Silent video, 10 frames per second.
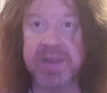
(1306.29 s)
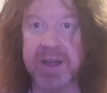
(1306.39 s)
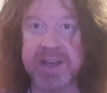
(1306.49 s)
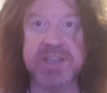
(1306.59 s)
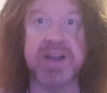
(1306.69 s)

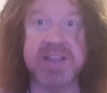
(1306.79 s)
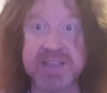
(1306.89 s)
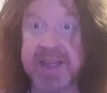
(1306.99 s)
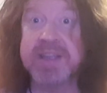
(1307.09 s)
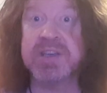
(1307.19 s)
and he's gonna he
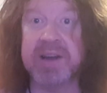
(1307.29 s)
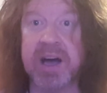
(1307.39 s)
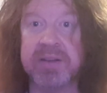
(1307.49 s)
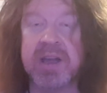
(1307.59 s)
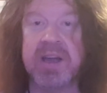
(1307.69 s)
turns
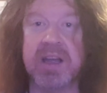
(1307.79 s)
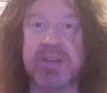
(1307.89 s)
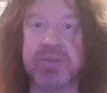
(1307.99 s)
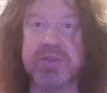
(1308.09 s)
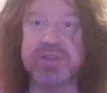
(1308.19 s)
around
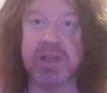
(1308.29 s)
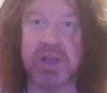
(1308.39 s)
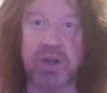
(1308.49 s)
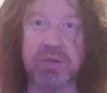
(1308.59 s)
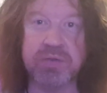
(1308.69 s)
and does the
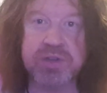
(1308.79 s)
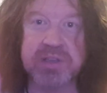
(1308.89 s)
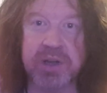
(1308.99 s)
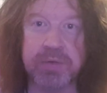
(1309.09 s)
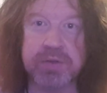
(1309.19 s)
long
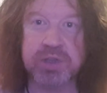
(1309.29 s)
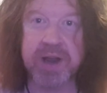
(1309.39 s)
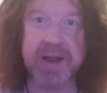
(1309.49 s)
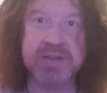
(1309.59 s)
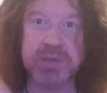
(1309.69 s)
slow
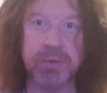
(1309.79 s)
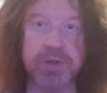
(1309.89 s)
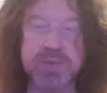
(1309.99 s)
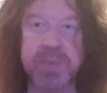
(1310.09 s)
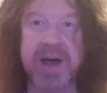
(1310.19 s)
trek
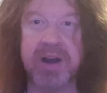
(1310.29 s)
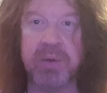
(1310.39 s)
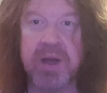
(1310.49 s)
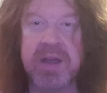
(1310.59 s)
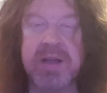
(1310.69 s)
towards Barrow.